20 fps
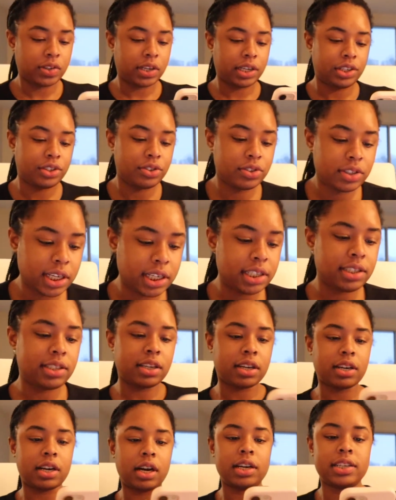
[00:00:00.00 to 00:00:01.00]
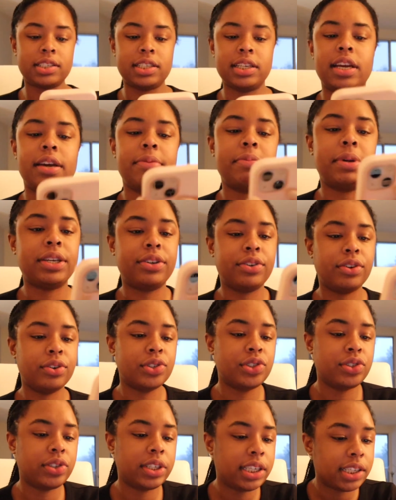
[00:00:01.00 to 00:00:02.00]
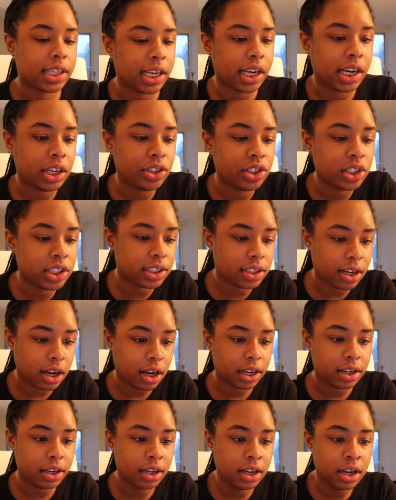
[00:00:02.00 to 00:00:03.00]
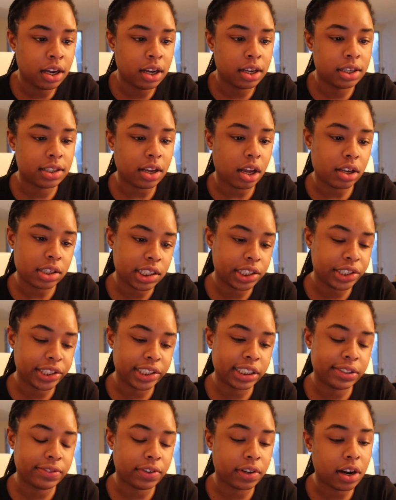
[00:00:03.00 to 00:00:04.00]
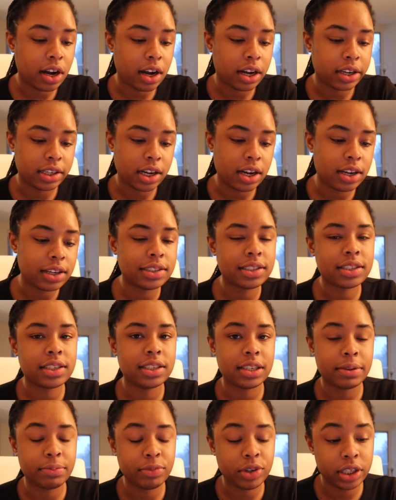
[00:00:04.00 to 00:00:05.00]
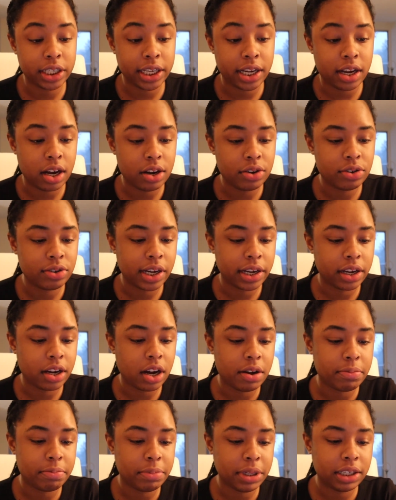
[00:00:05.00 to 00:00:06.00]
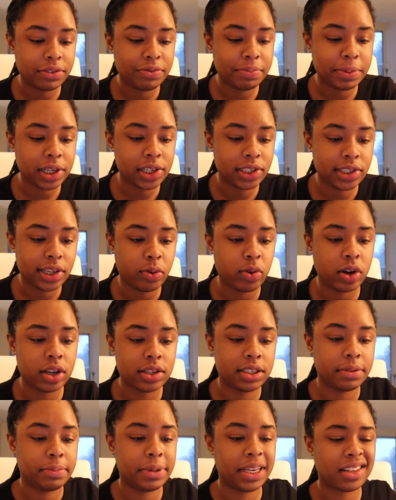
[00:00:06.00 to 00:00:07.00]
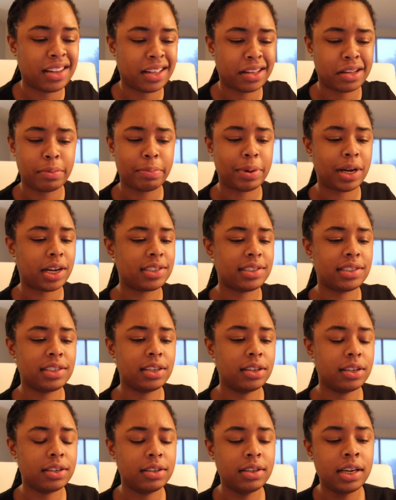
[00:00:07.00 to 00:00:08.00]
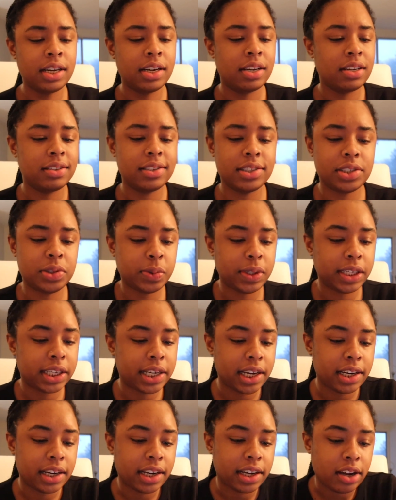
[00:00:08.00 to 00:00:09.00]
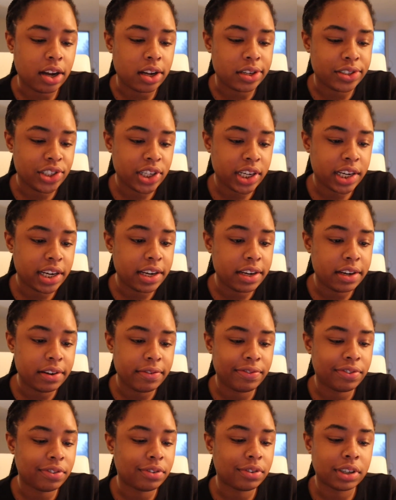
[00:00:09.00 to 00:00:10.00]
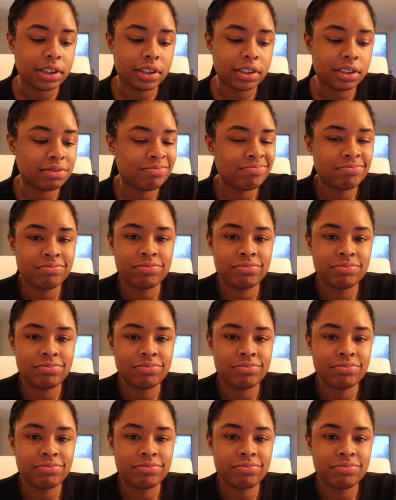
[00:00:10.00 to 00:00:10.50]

So I use Instacart to get my groceries, and I just got sausages for hot dogs because I'm running out. I got beef because I want to make like a pasta this weekend. I got chicken for